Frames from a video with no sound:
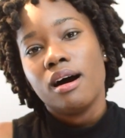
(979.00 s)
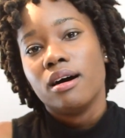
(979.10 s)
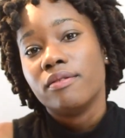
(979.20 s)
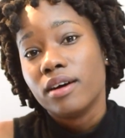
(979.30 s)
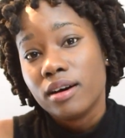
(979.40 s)

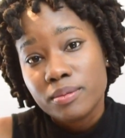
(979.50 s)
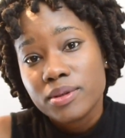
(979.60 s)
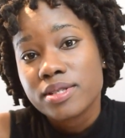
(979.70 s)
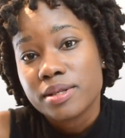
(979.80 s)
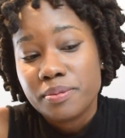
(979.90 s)
Of
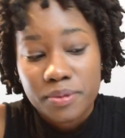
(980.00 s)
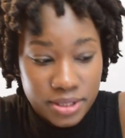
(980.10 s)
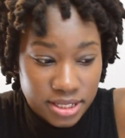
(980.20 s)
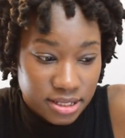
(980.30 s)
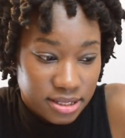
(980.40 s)
utmost
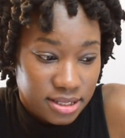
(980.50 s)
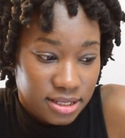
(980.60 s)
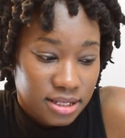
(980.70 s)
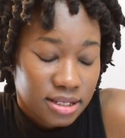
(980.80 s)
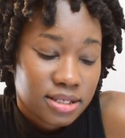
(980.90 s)

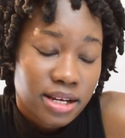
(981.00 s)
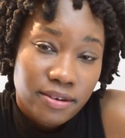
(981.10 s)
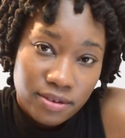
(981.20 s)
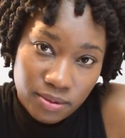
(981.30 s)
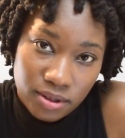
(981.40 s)
importance to
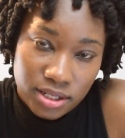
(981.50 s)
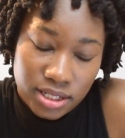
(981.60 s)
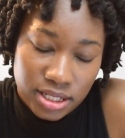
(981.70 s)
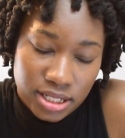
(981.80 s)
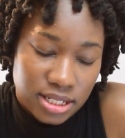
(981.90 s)

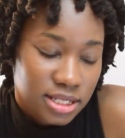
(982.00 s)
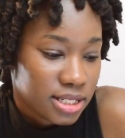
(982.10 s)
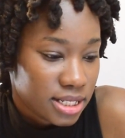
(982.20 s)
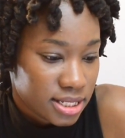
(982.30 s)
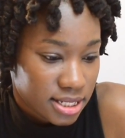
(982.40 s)
everyone in
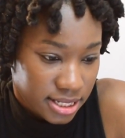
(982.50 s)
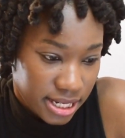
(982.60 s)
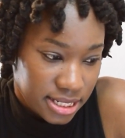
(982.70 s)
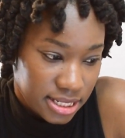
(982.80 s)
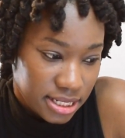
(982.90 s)
today's
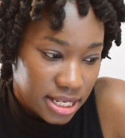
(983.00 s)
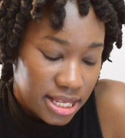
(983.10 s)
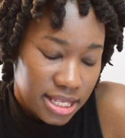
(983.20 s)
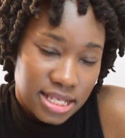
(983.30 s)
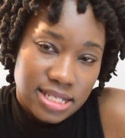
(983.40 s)
society
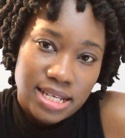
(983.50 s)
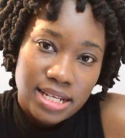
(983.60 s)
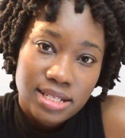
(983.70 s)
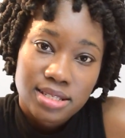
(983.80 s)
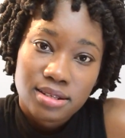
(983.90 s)
is
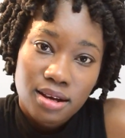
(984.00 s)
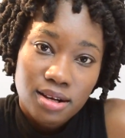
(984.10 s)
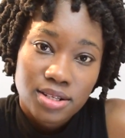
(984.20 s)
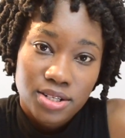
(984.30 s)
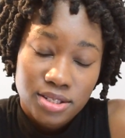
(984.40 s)
that it's
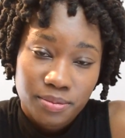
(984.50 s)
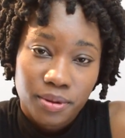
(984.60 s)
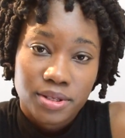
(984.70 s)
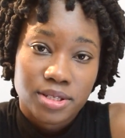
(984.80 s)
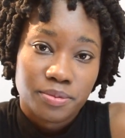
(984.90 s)
not just
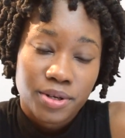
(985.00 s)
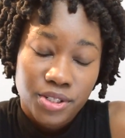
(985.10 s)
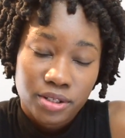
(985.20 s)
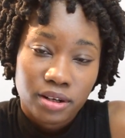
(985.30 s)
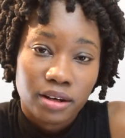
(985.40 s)
about the
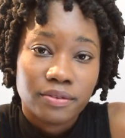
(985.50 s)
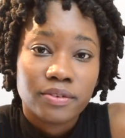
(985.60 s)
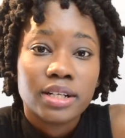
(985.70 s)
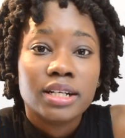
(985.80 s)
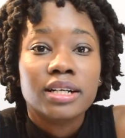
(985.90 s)
suppression of
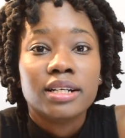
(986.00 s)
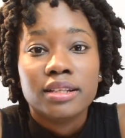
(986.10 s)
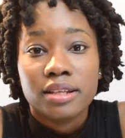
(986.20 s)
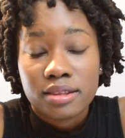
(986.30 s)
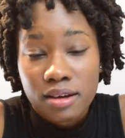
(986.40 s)

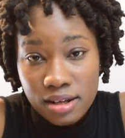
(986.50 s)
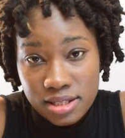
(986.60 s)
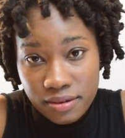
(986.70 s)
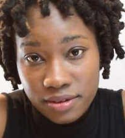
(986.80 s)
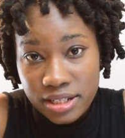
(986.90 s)
the thoughts
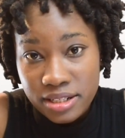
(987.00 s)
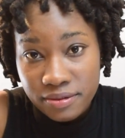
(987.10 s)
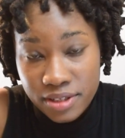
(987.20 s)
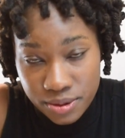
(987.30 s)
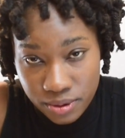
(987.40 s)
of the
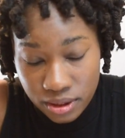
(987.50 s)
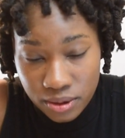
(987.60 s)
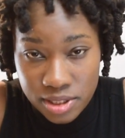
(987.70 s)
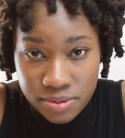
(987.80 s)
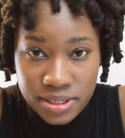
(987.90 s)
individual
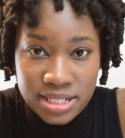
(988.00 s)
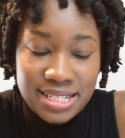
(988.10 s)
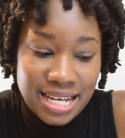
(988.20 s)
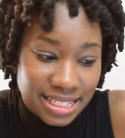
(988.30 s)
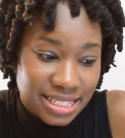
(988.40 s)
who is being
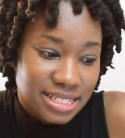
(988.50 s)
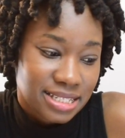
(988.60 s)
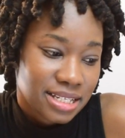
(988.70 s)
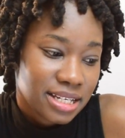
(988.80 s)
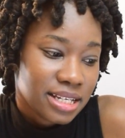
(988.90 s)

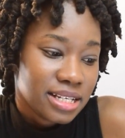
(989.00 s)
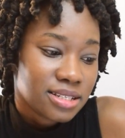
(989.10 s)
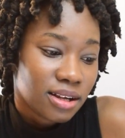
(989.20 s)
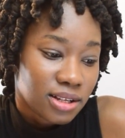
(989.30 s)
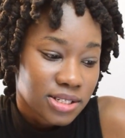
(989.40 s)
silenced. It's
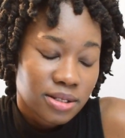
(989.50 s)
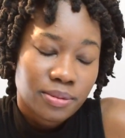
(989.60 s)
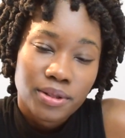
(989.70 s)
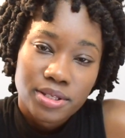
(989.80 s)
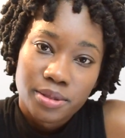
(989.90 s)
also
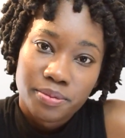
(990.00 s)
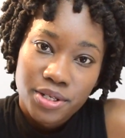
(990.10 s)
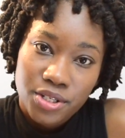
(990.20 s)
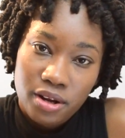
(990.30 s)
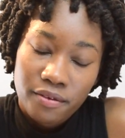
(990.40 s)
about the
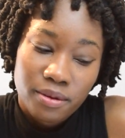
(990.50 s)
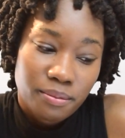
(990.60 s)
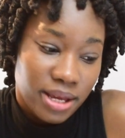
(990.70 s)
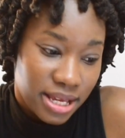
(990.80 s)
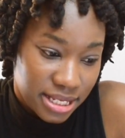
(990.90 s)
suppression of the
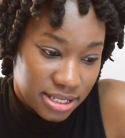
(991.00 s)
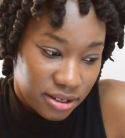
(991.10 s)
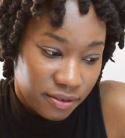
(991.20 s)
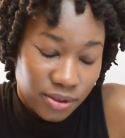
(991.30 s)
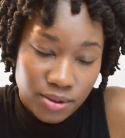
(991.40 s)
minds
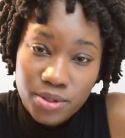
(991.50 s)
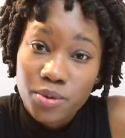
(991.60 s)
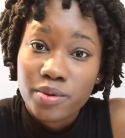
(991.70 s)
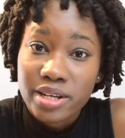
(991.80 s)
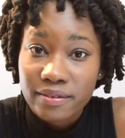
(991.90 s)
of those
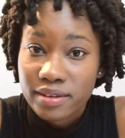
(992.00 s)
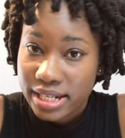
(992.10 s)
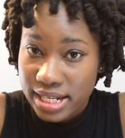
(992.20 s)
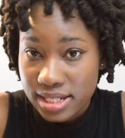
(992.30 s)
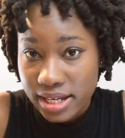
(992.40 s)
who never
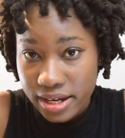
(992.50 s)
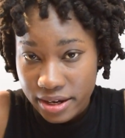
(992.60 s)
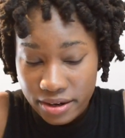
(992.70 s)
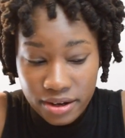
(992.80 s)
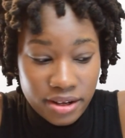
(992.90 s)
get to
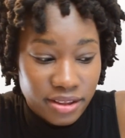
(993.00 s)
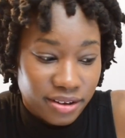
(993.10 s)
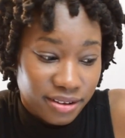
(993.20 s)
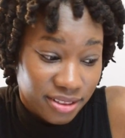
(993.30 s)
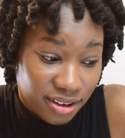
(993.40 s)
hear
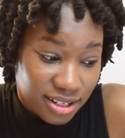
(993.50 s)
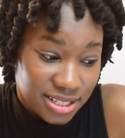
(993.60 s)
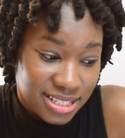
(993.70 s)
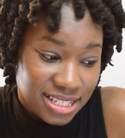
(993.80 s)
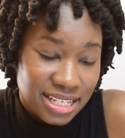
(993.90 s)
their
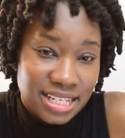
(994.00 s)
thoughts.